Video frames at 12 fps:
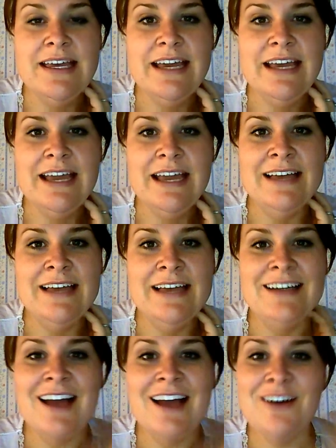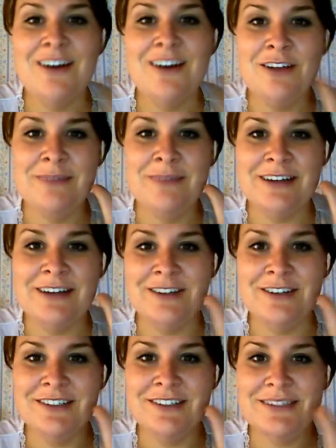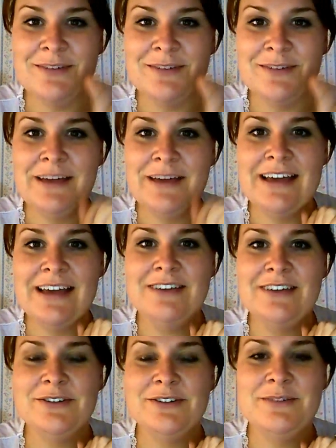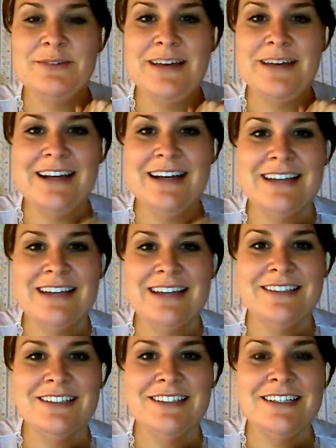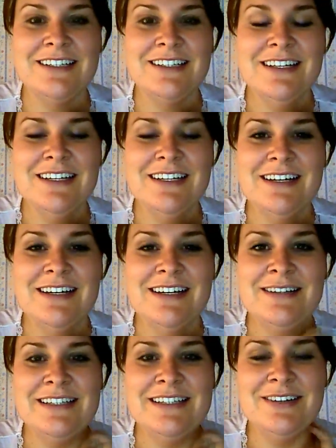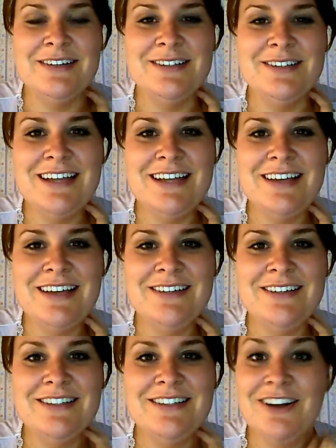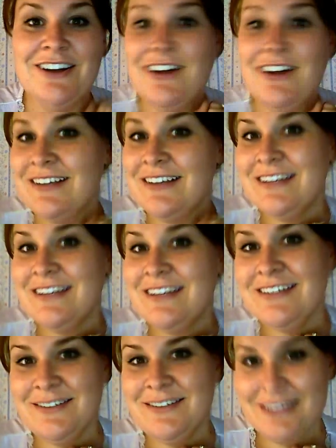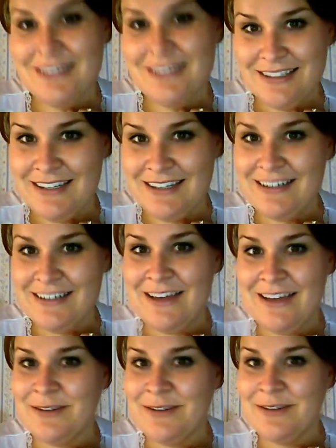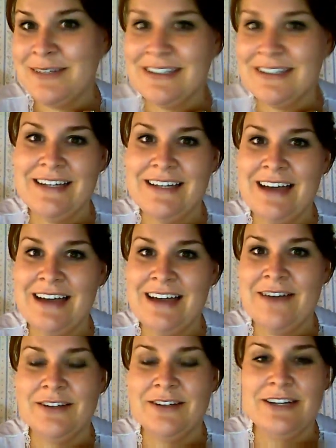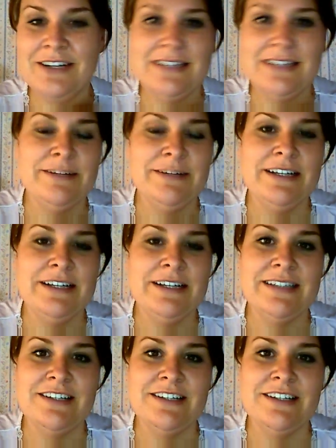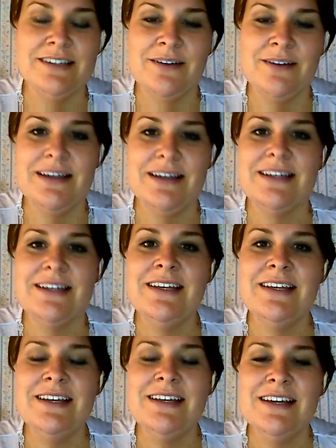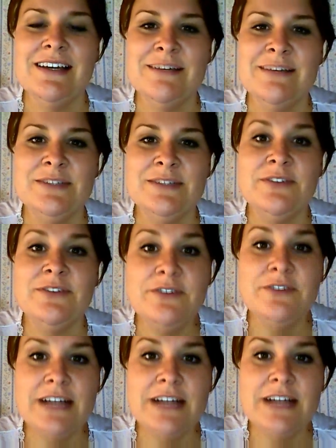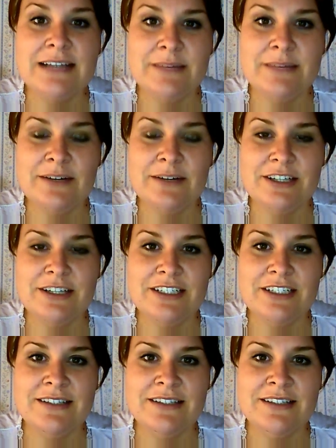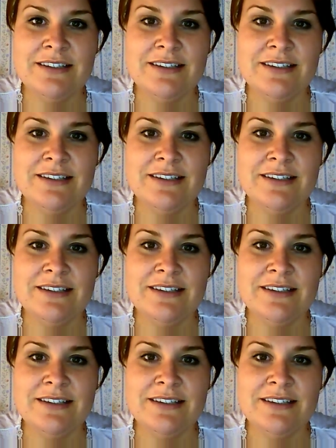And hi to all of my girls from my group at Kaiser in Santa Rosa. You guys are all going to do this, and everyone's going to have a great experience. I just know it. So feel free to ask me any questions